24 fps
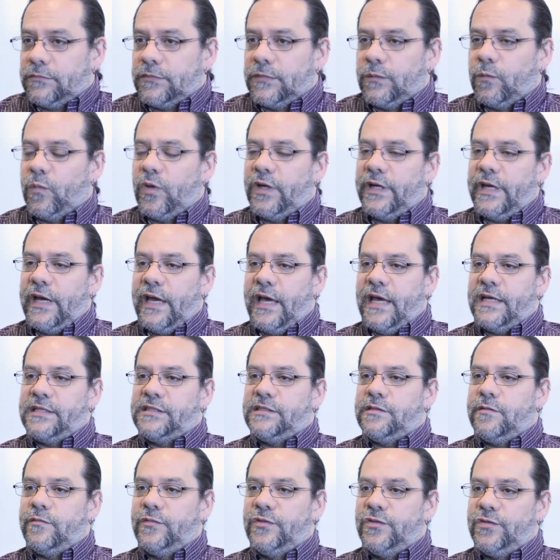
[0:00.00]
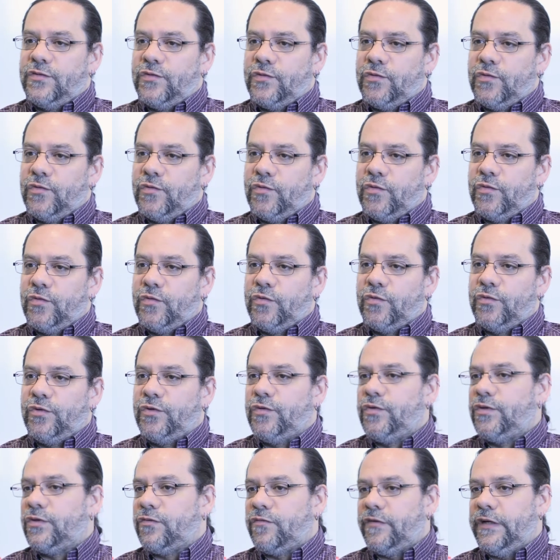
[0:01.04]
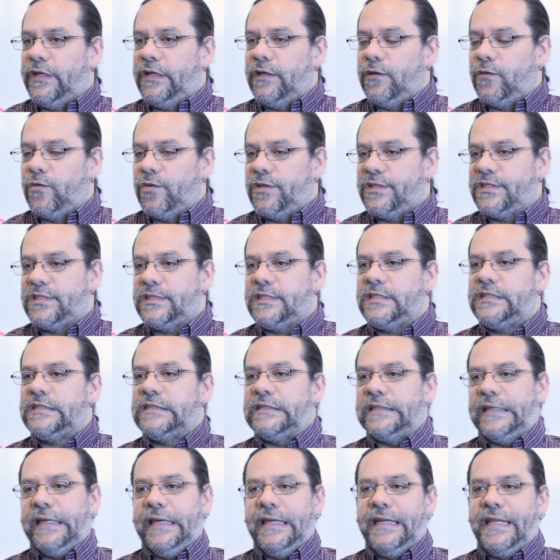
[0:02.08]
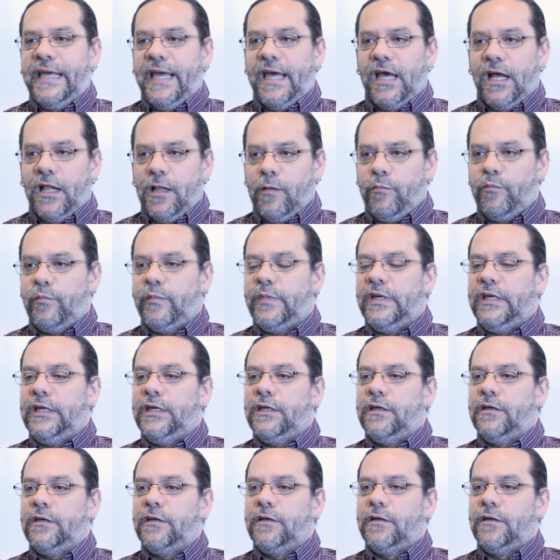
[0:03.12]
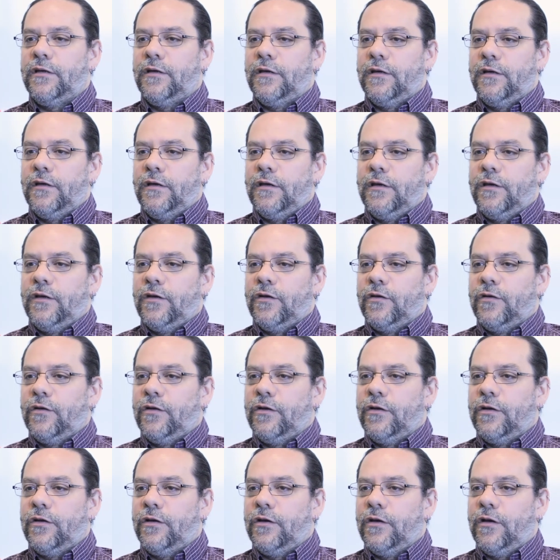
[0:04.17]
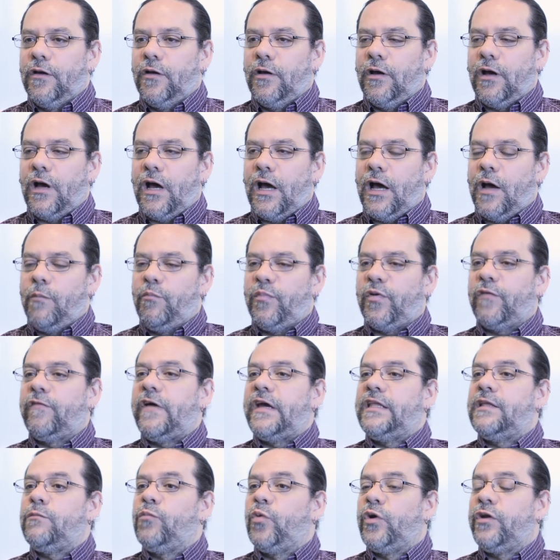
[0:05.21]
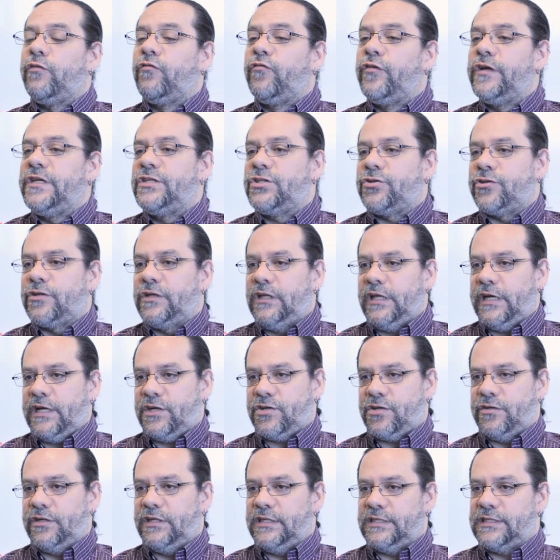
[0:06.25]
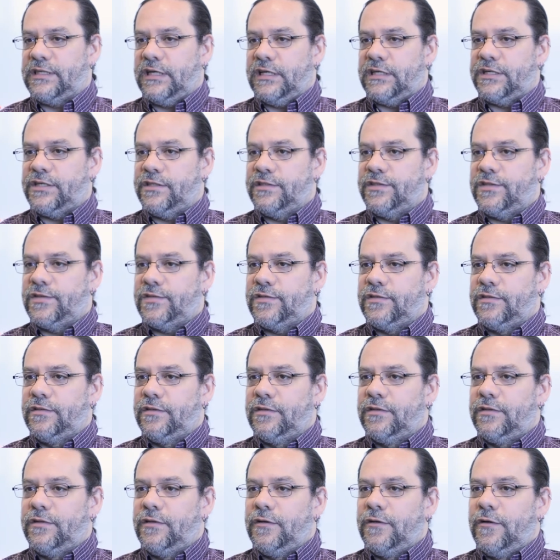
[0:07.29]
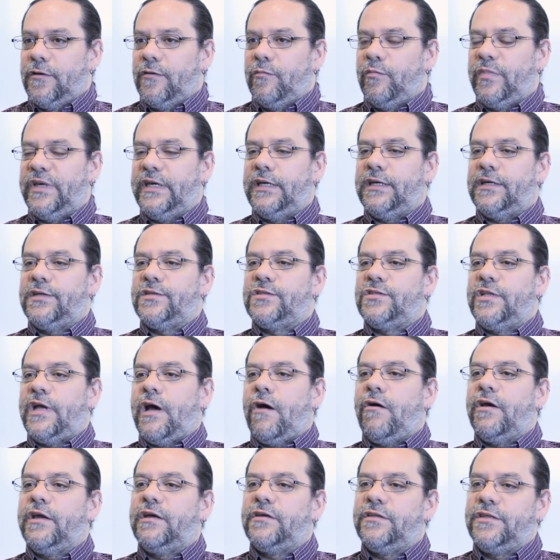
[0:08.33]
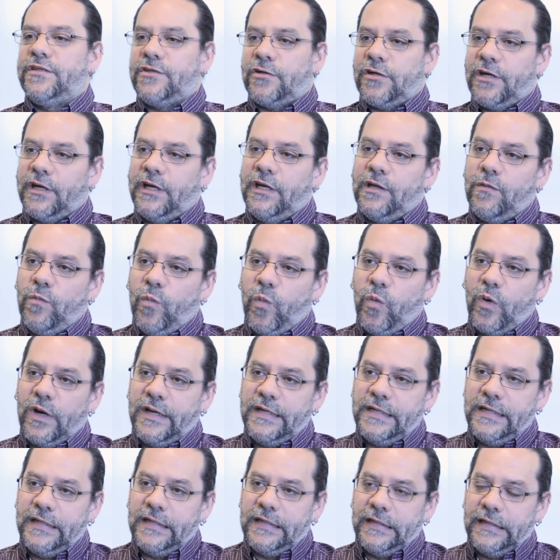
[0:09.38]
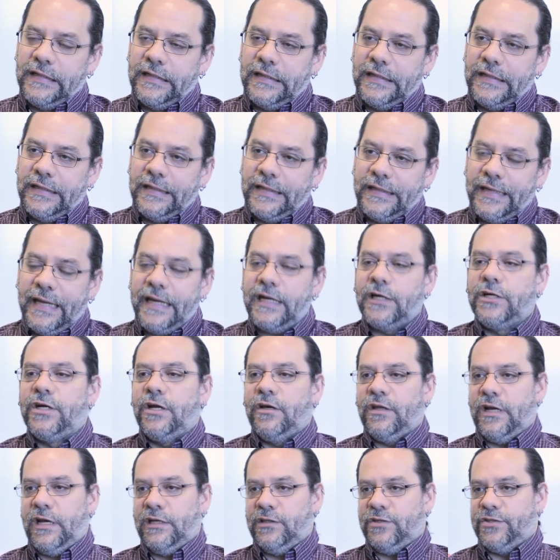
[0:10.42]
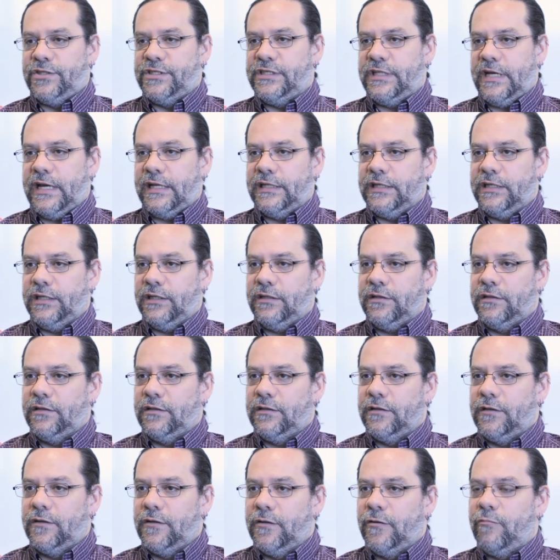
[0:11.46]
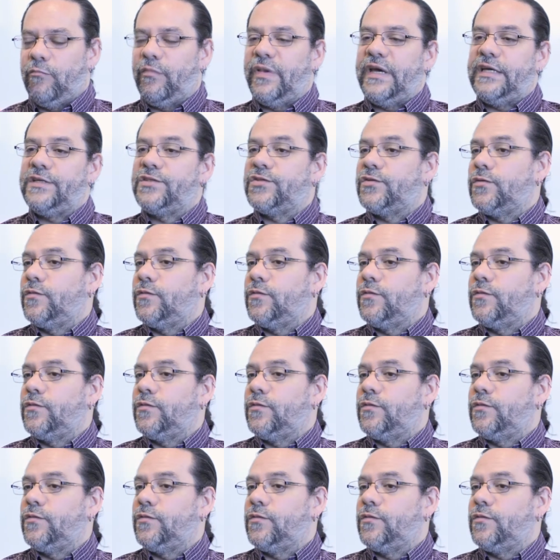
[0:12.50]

when I asked them to do the reading quizzes, it helped me uh, provide them with richer lecture discussions because now I could target what they're not understanding based